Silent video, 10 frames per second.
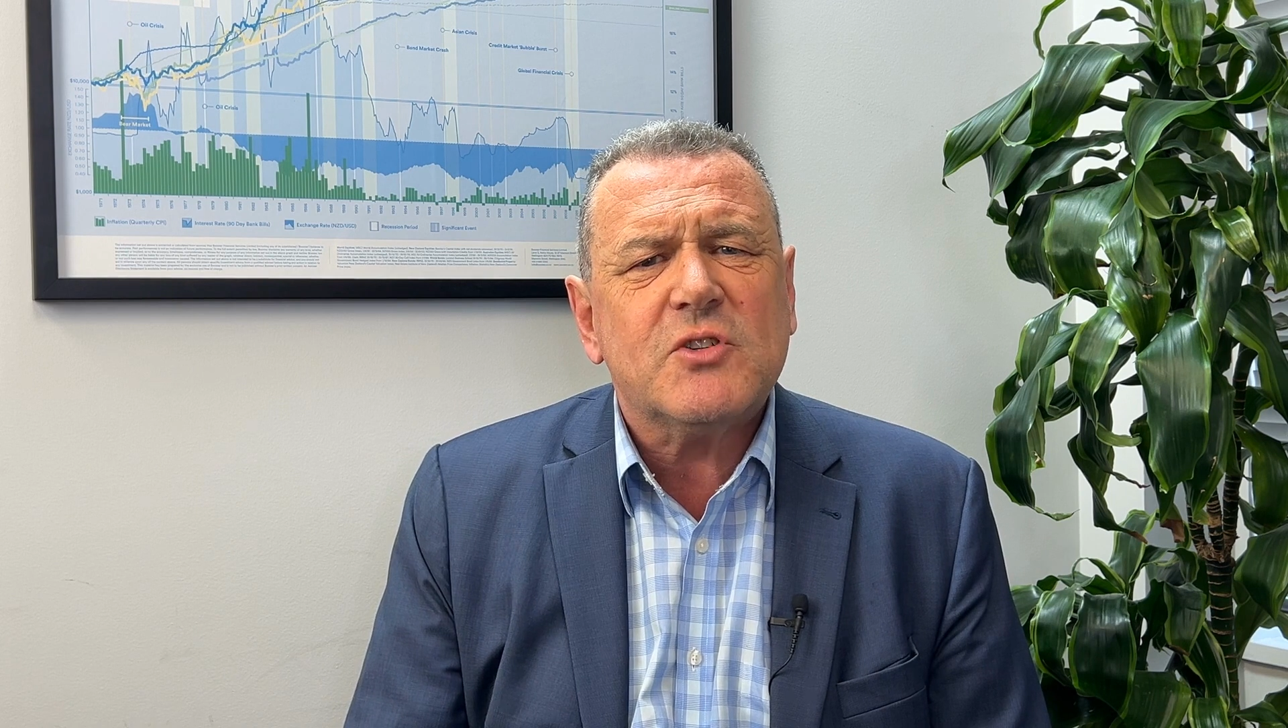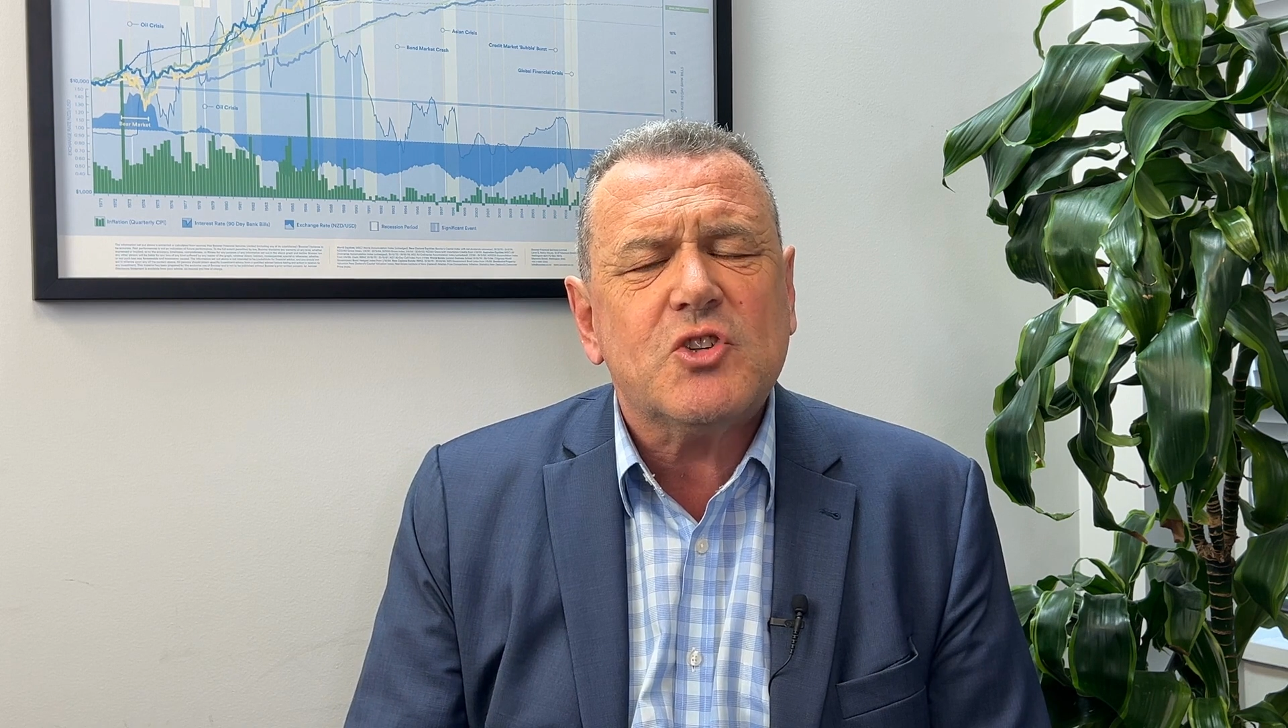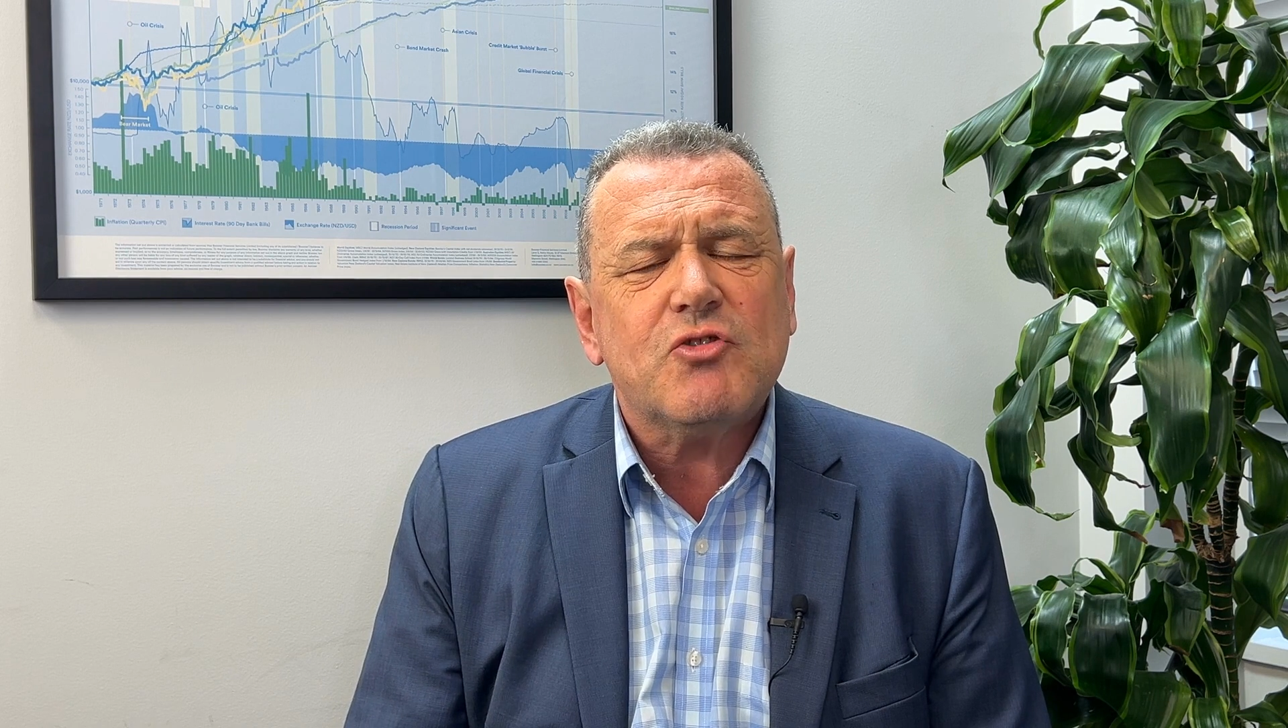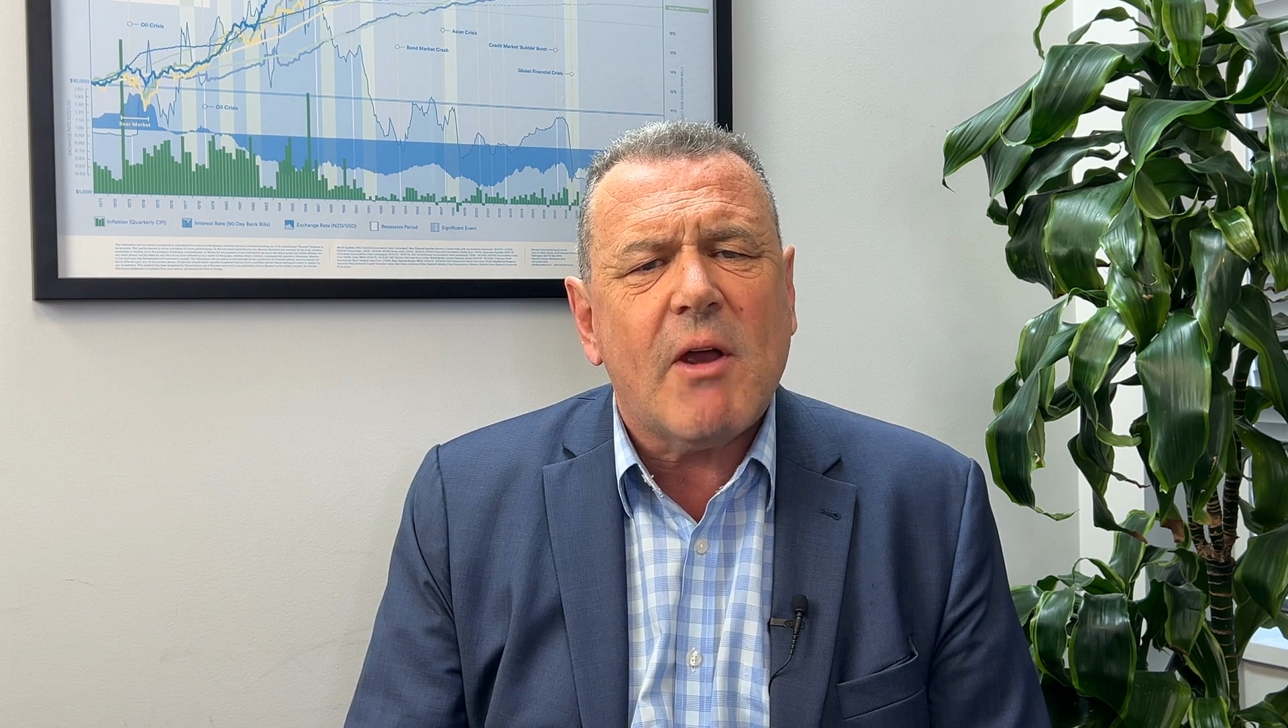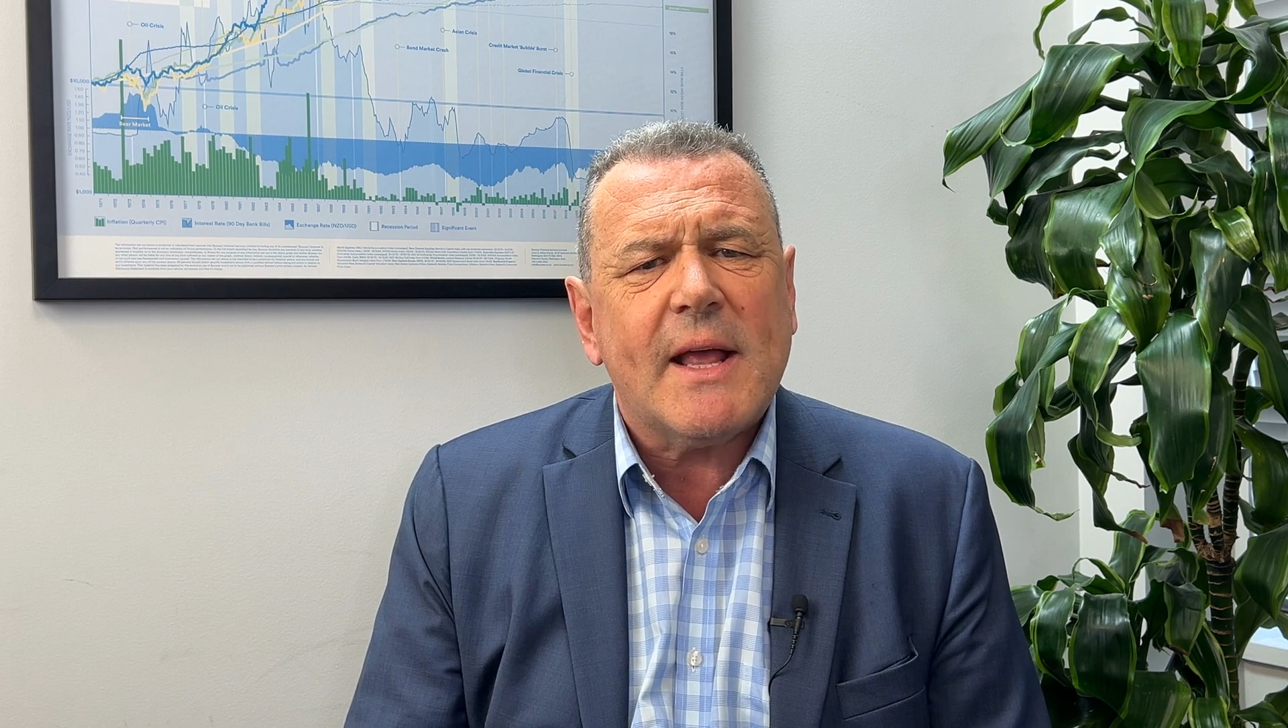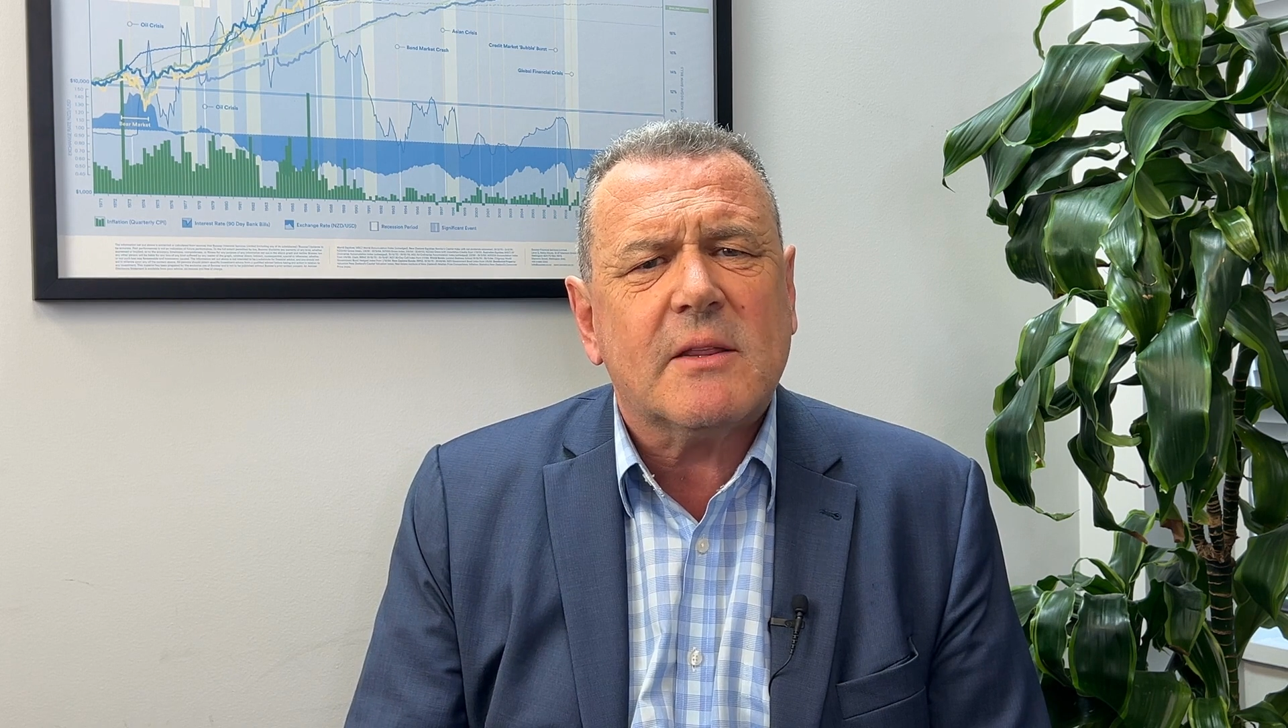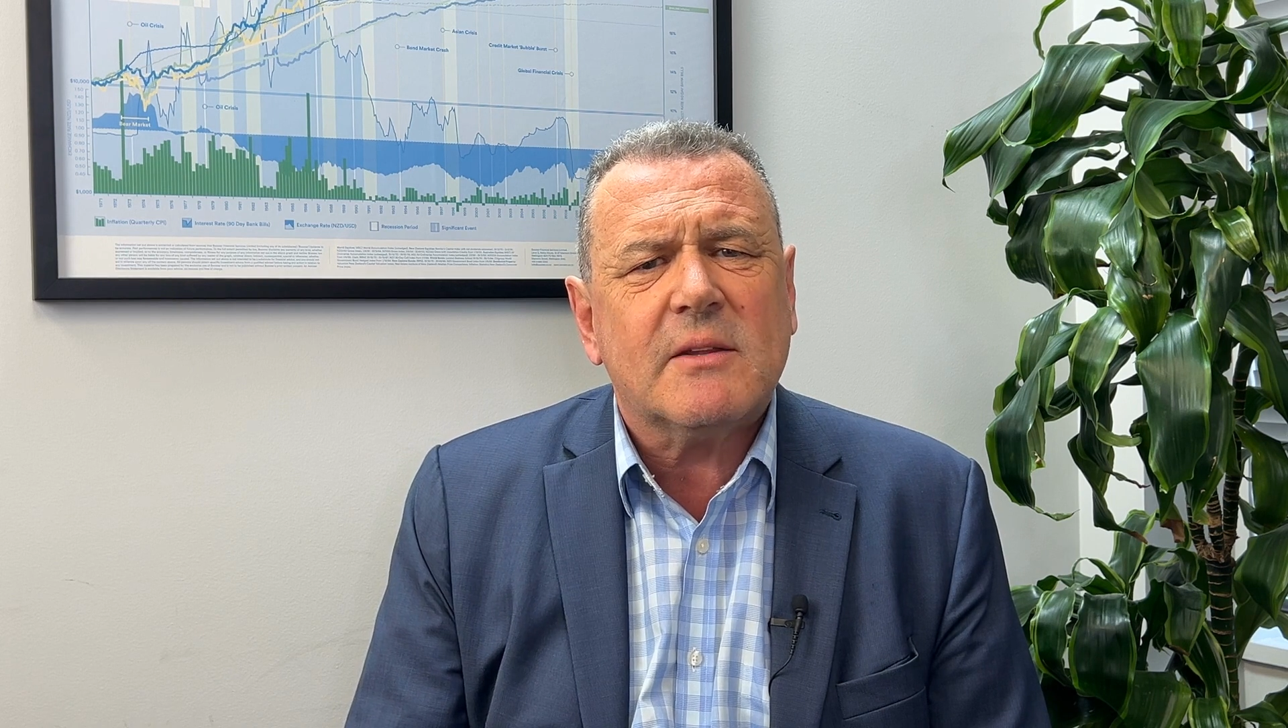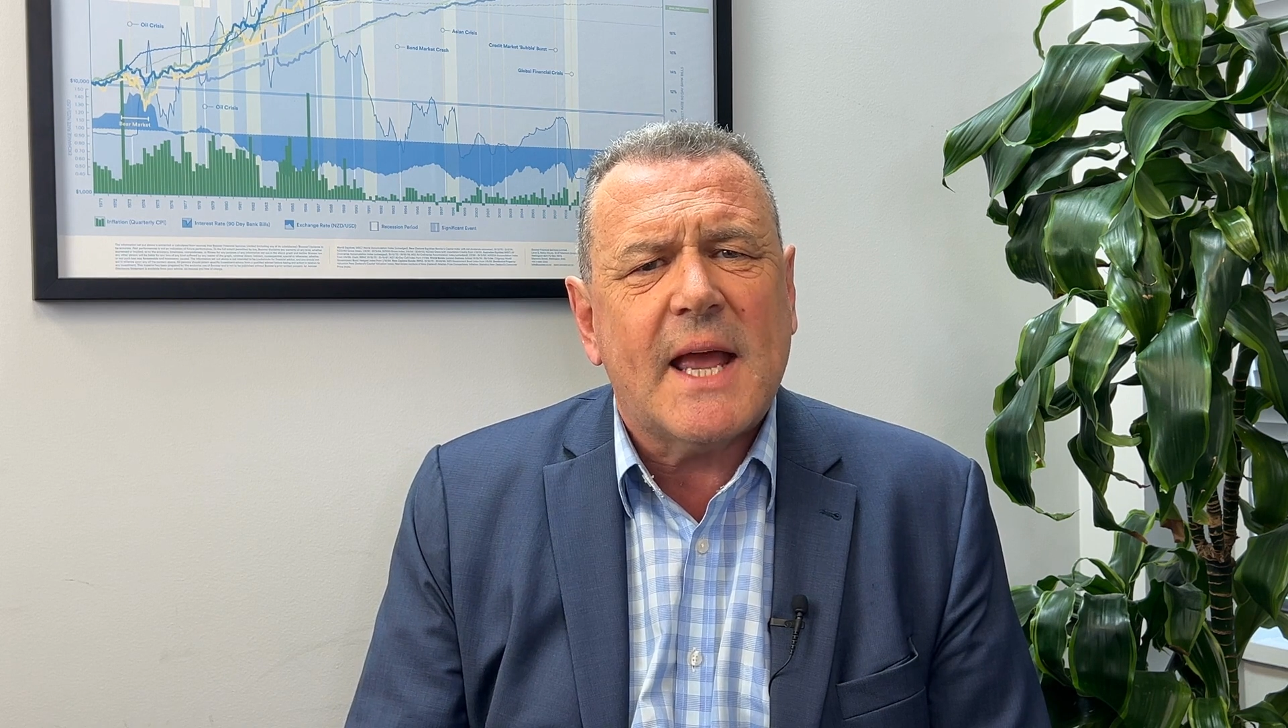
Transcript: strength